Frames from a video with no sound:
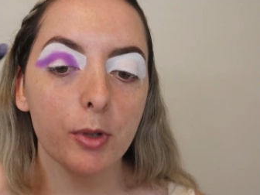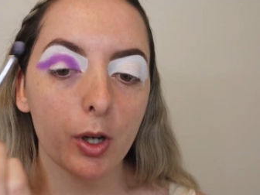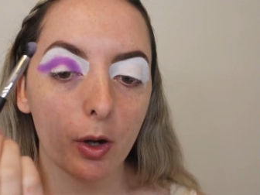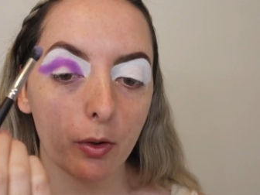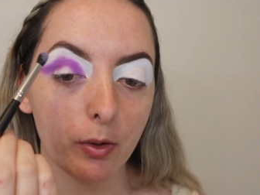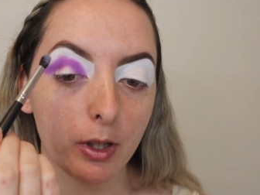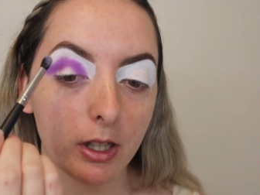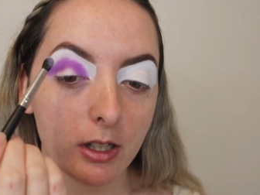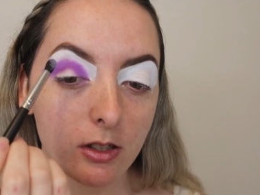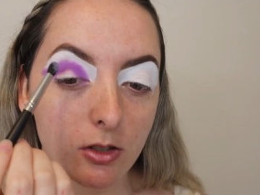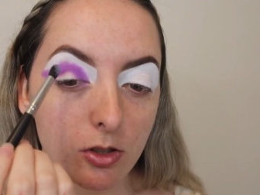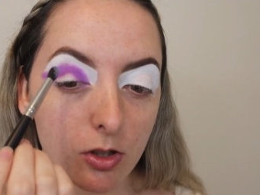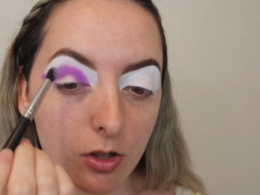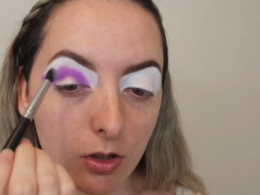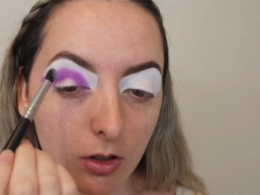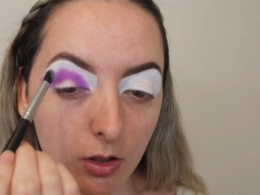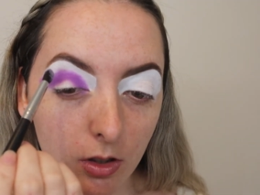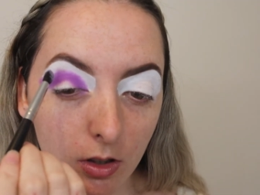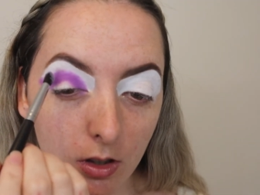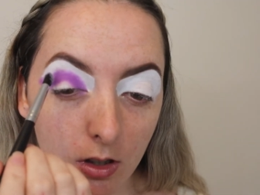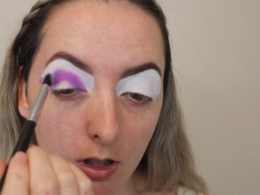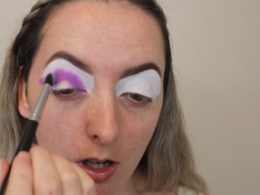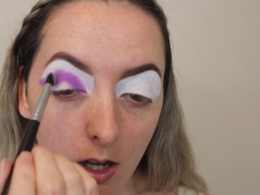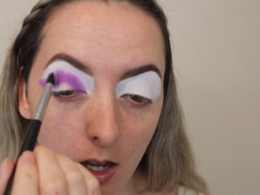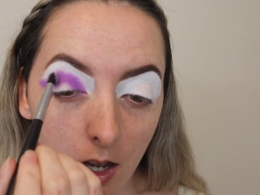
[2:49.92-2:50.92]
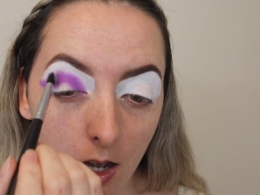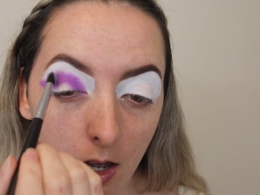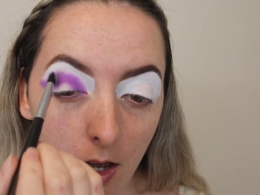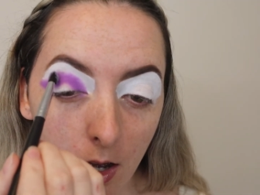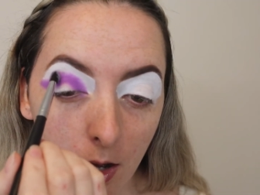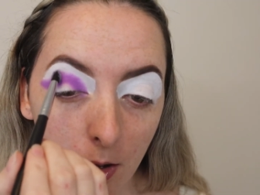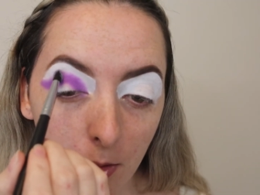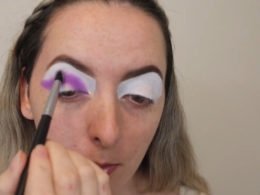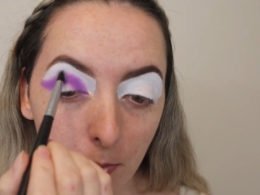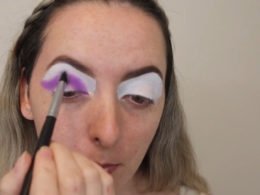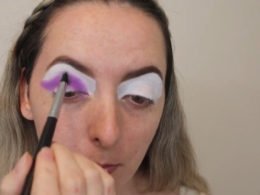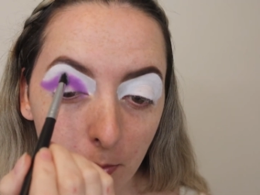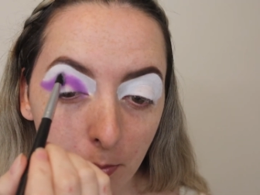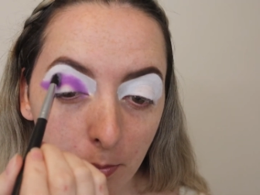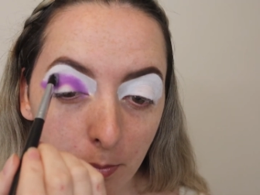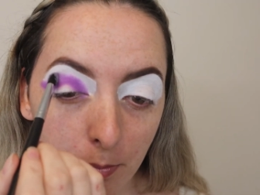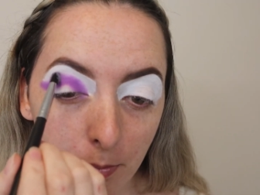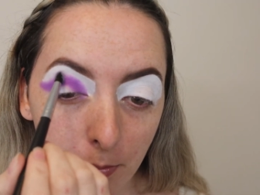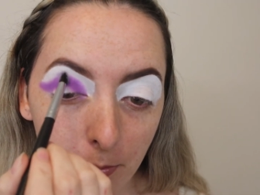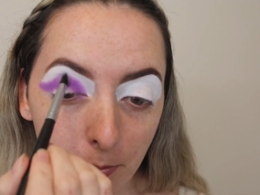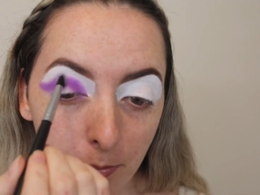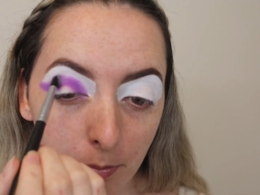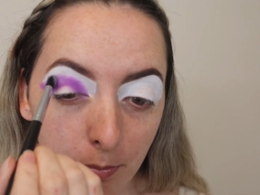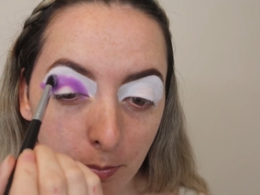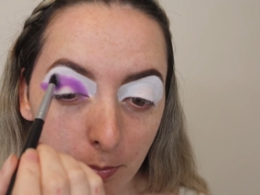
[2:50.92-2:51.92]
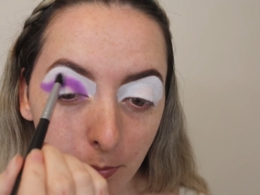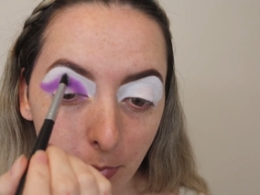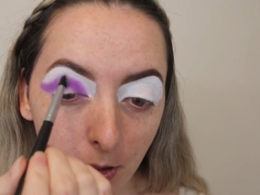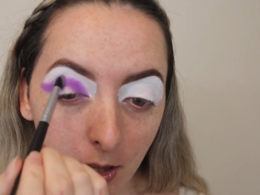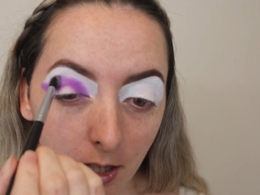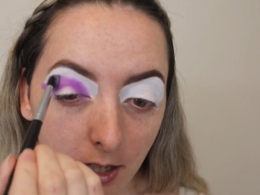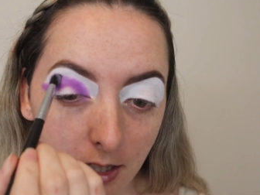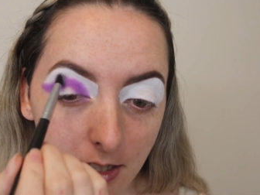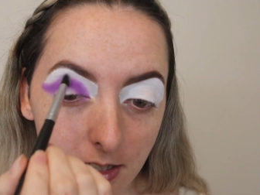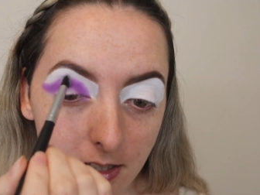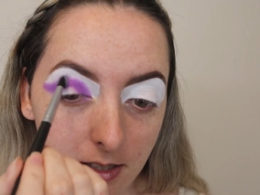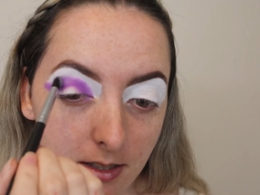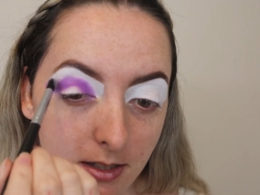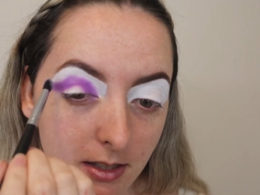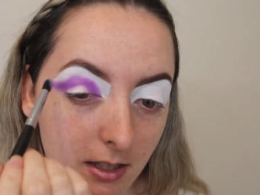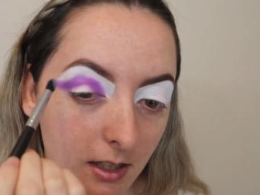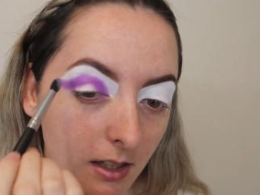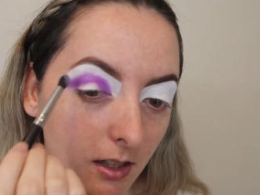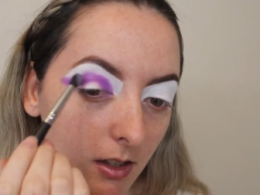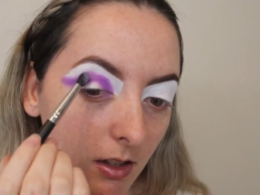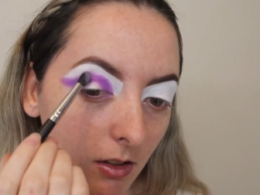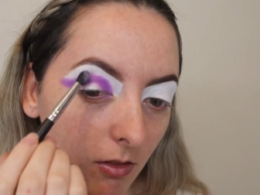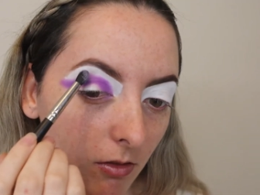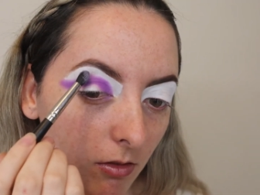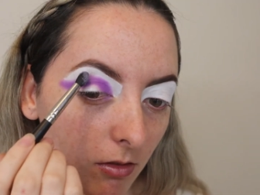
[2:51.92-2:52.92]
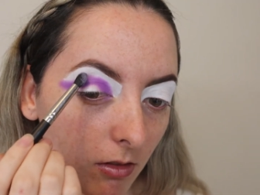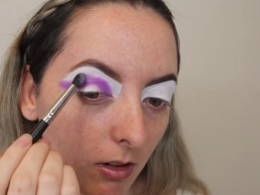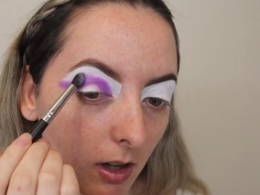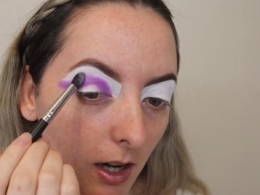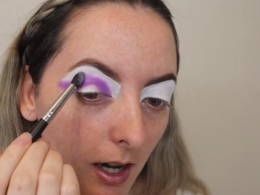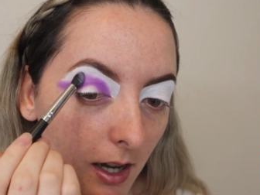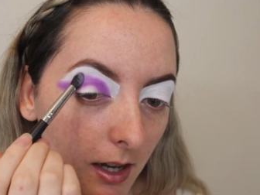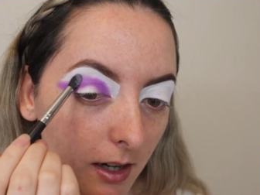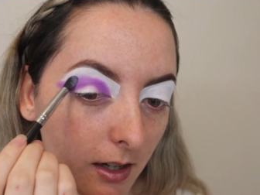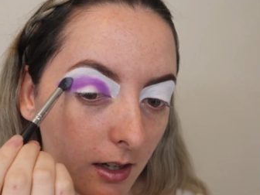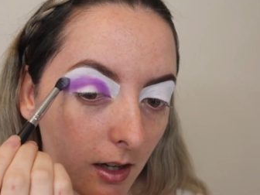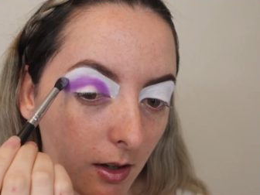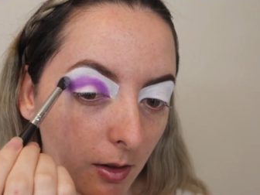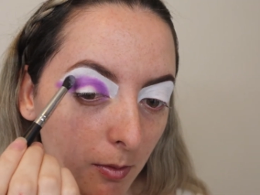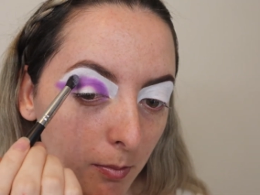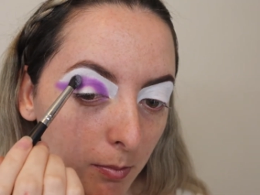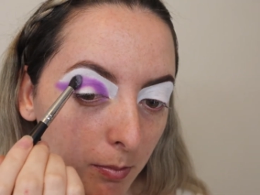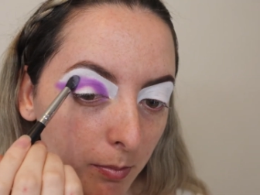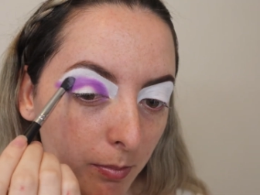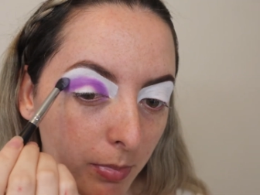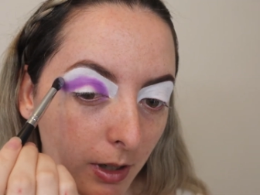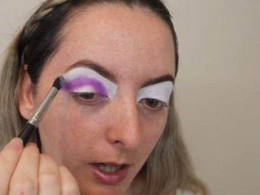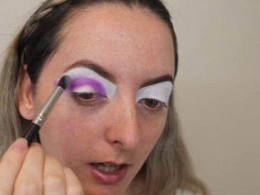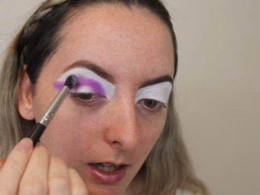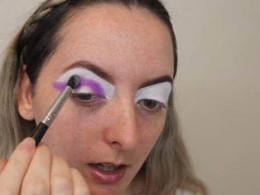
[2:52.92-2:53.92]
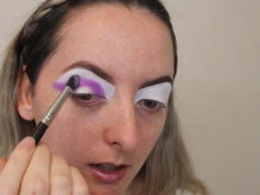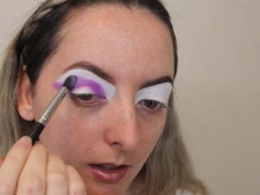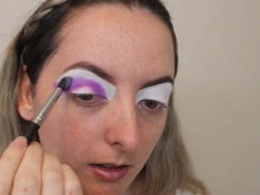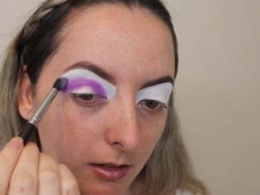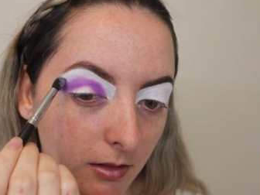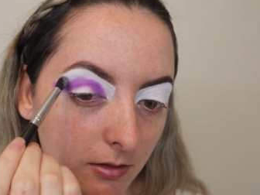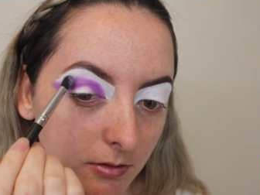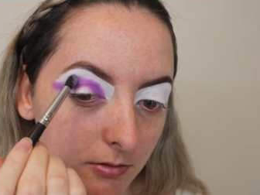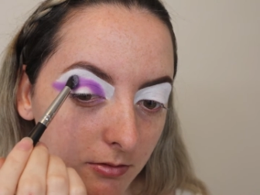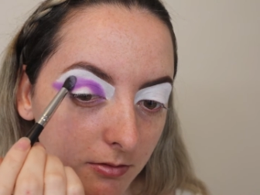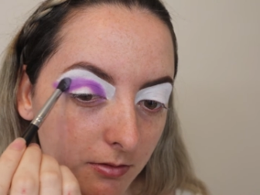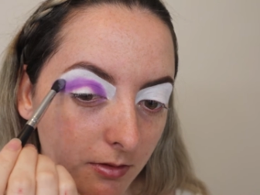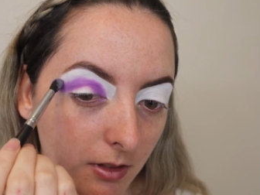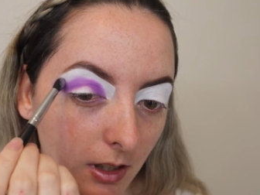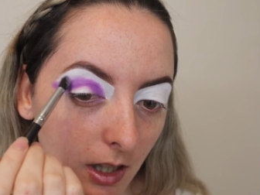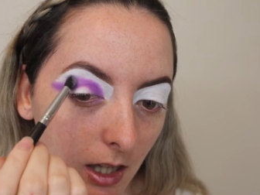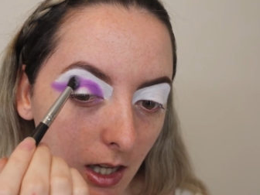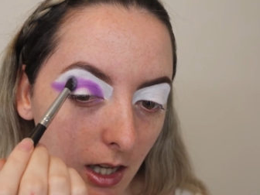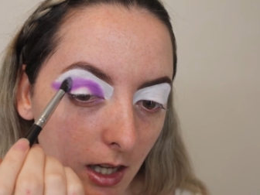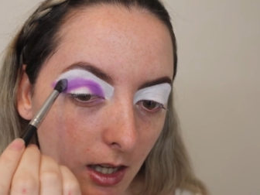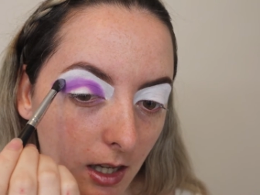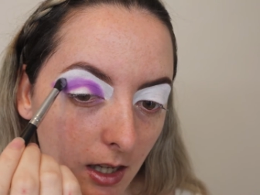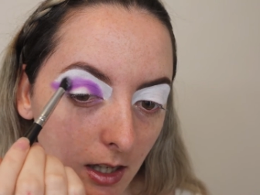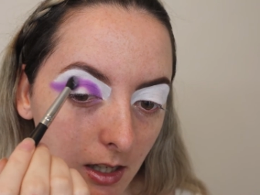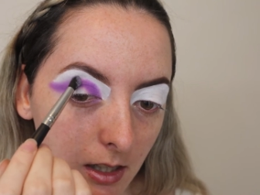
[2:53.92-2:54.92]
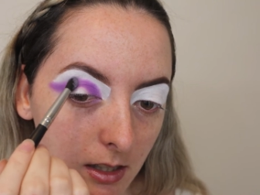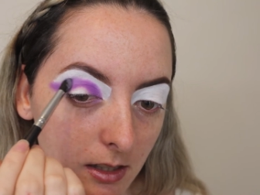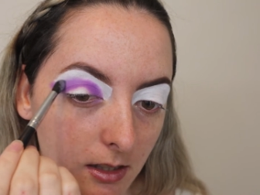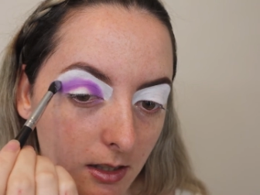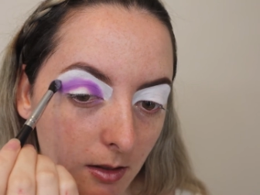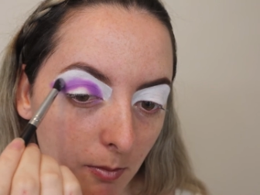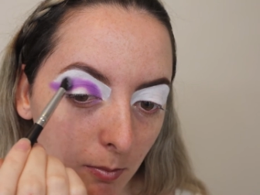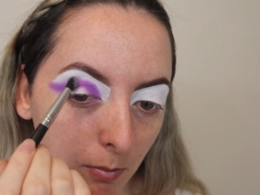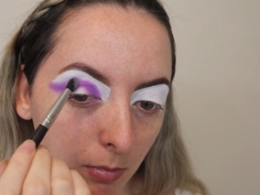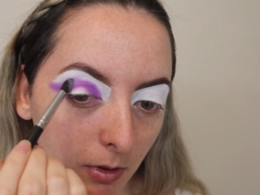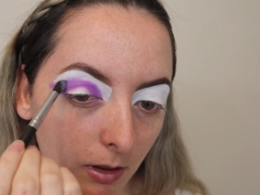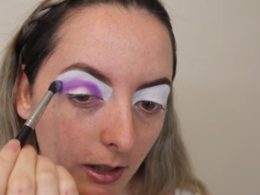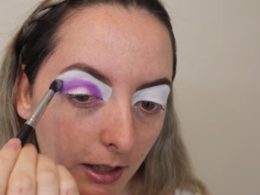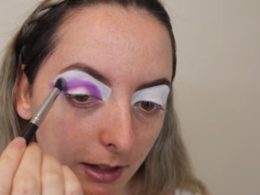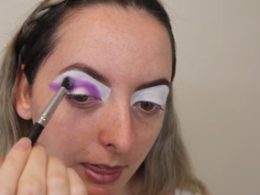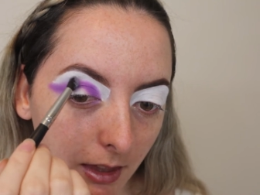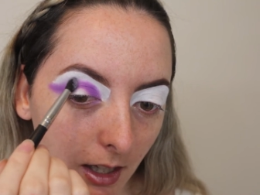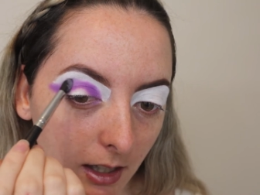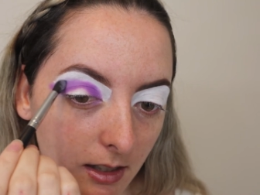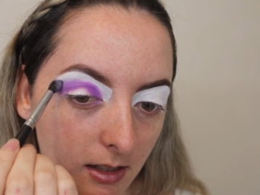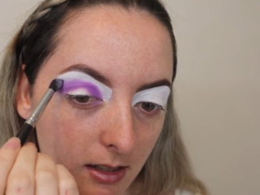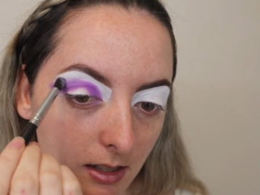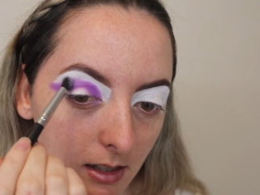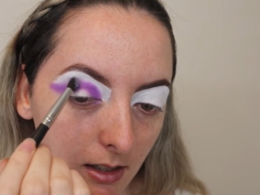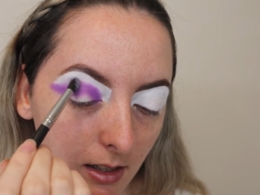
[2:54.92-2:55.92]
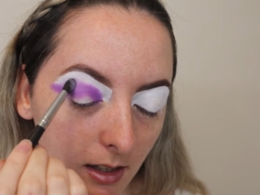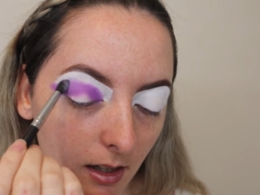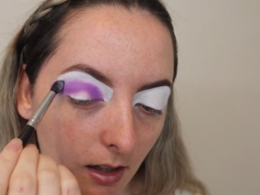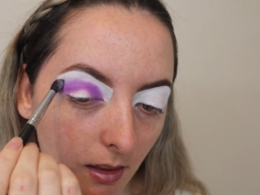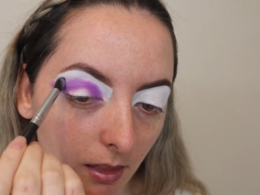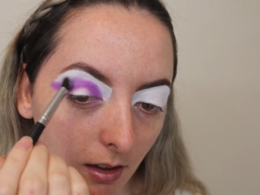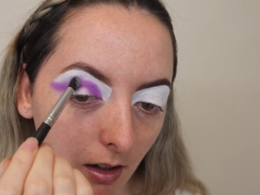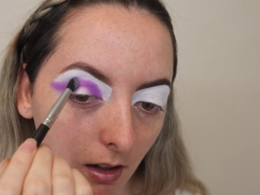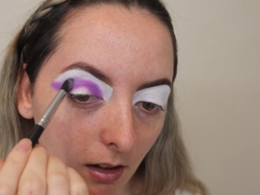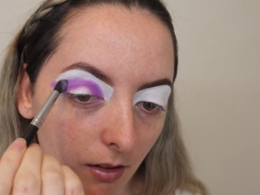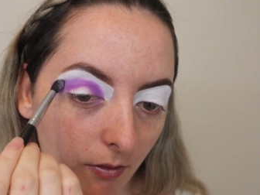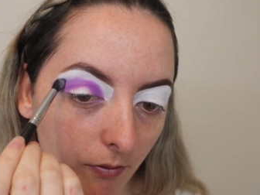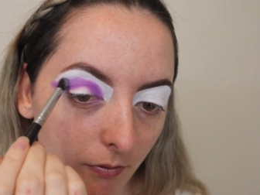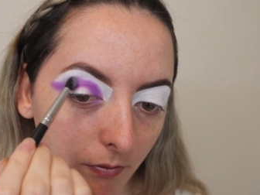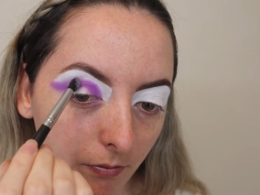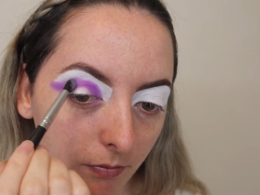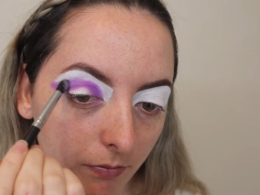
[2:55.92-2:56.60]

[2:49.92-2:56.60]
going to place it right above and blend that together.